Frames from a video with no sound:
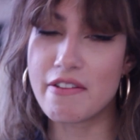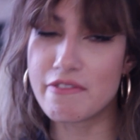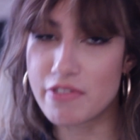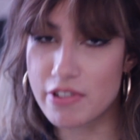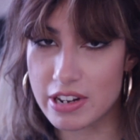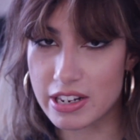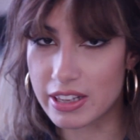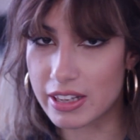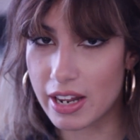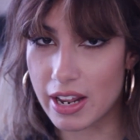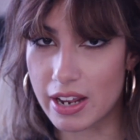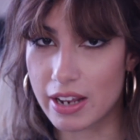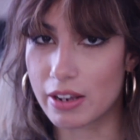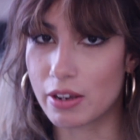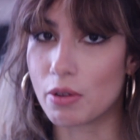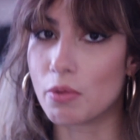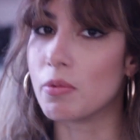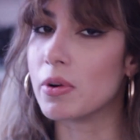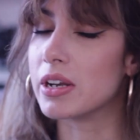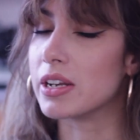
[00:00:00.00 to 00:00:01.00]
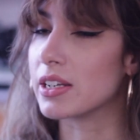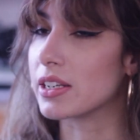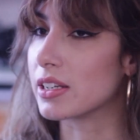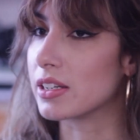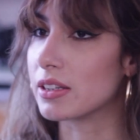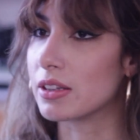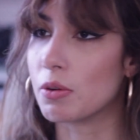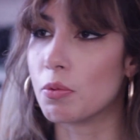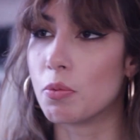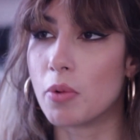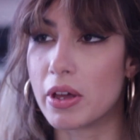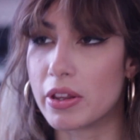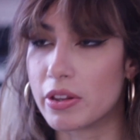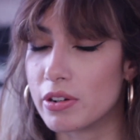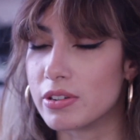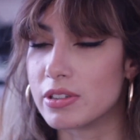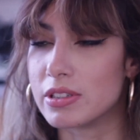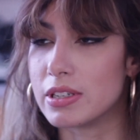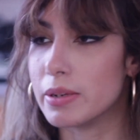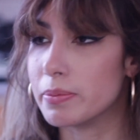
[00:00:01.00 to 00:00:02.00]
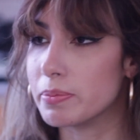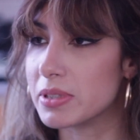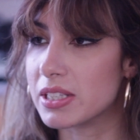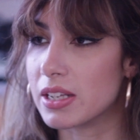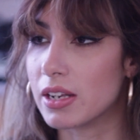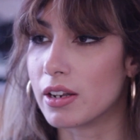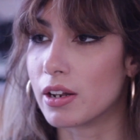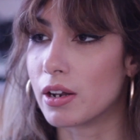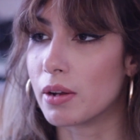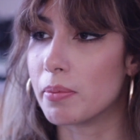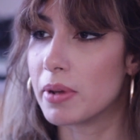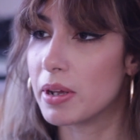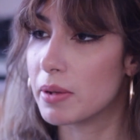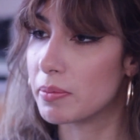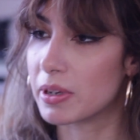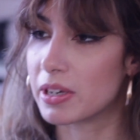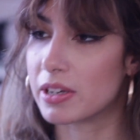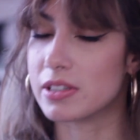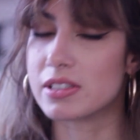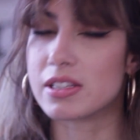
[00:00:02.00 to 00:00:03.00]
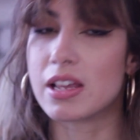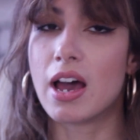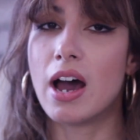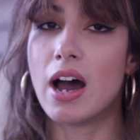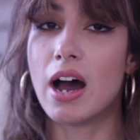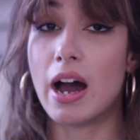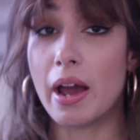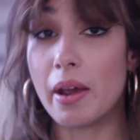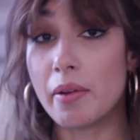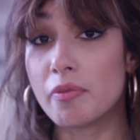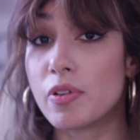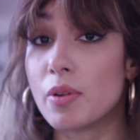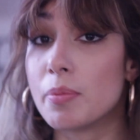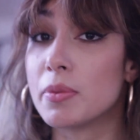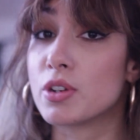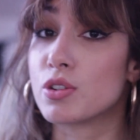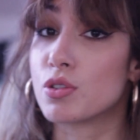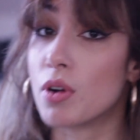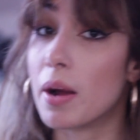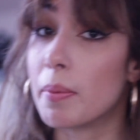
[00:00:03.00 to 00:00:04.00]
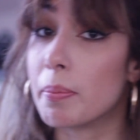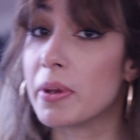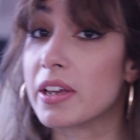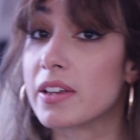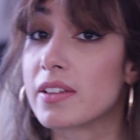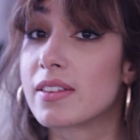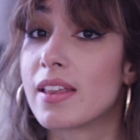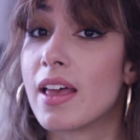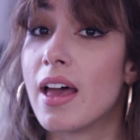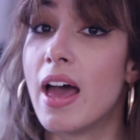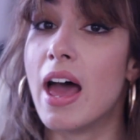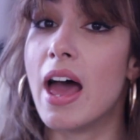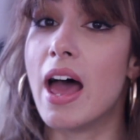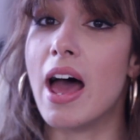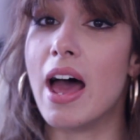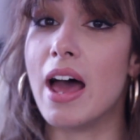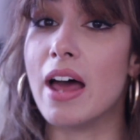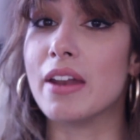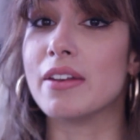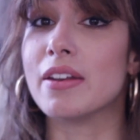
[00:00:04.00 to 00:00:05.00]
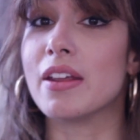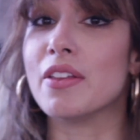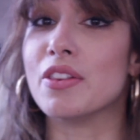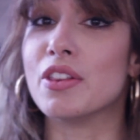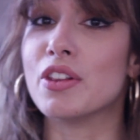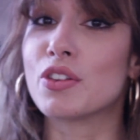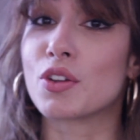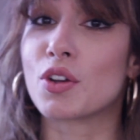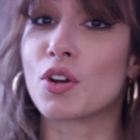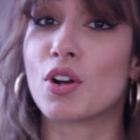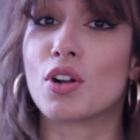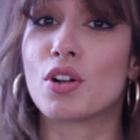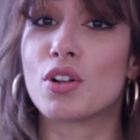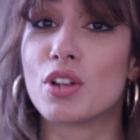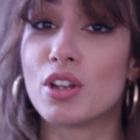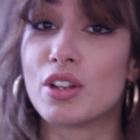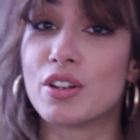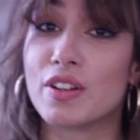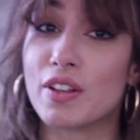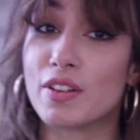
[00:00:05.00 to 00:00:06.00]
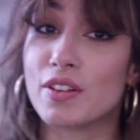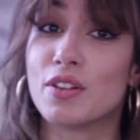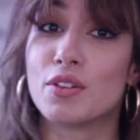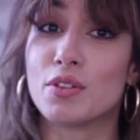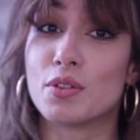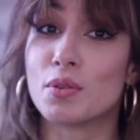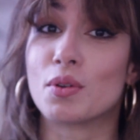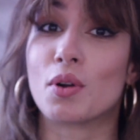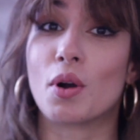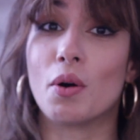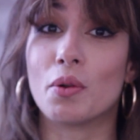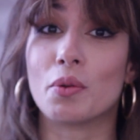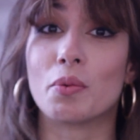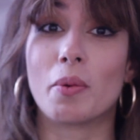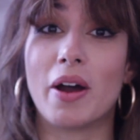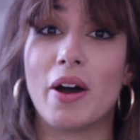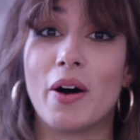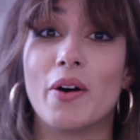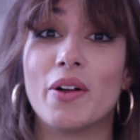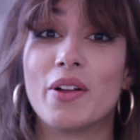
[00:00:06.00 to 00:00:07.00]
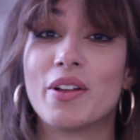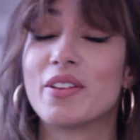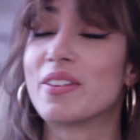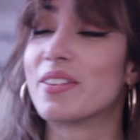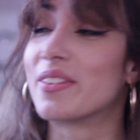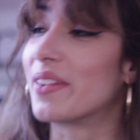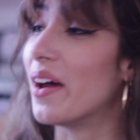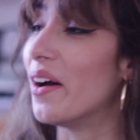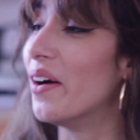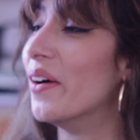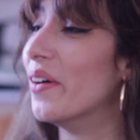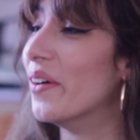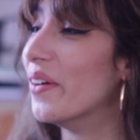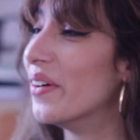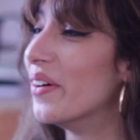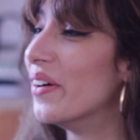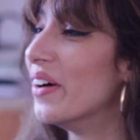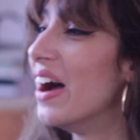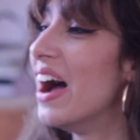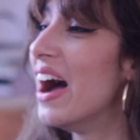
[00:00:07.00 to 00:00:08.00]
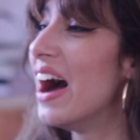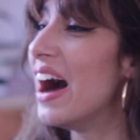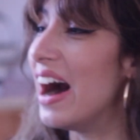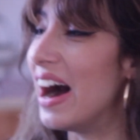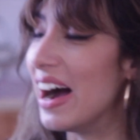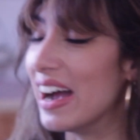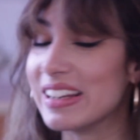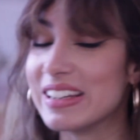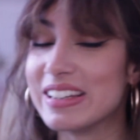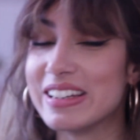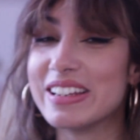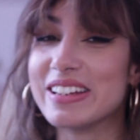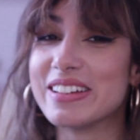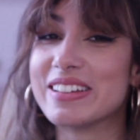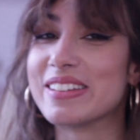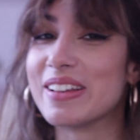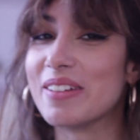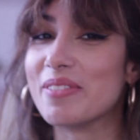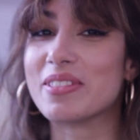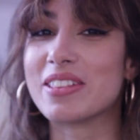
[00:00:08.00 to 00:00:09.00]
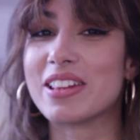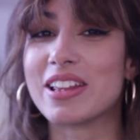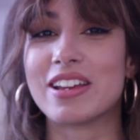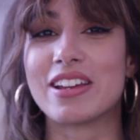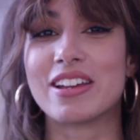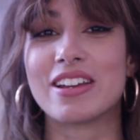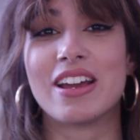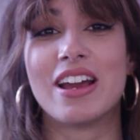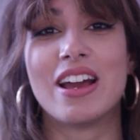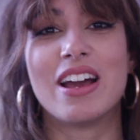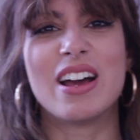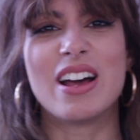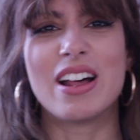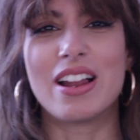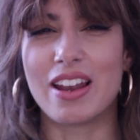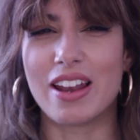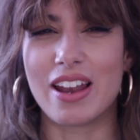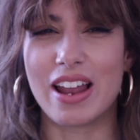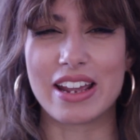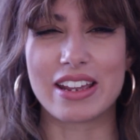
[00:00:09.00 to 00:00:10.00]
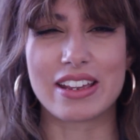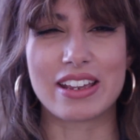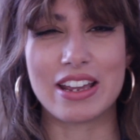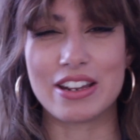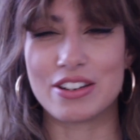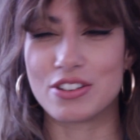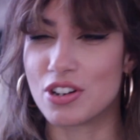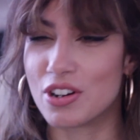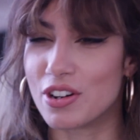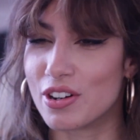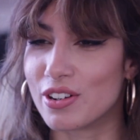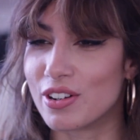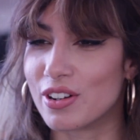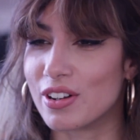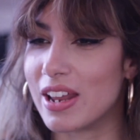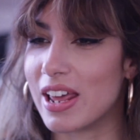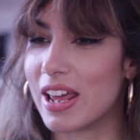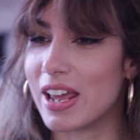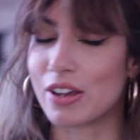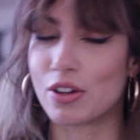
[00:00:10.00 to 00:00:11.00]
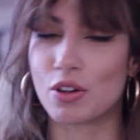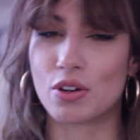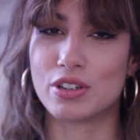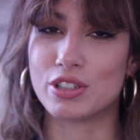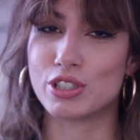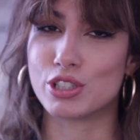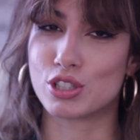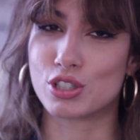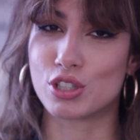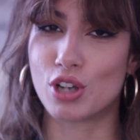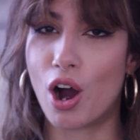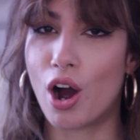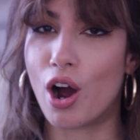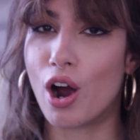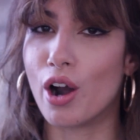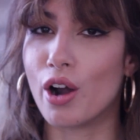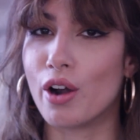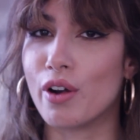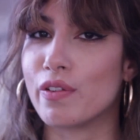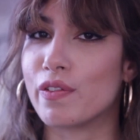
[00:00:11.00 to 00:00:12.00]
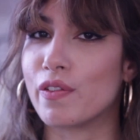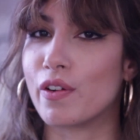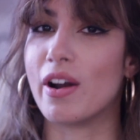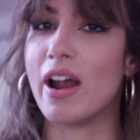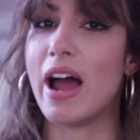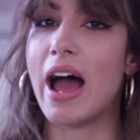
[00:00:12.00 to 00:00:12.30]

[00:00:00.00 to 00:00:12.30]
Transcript: everything when the weather dips a little bit, because I'm from the tropics. And this girl doesn't do cold well, so I need something like a turtleneck or a scarf or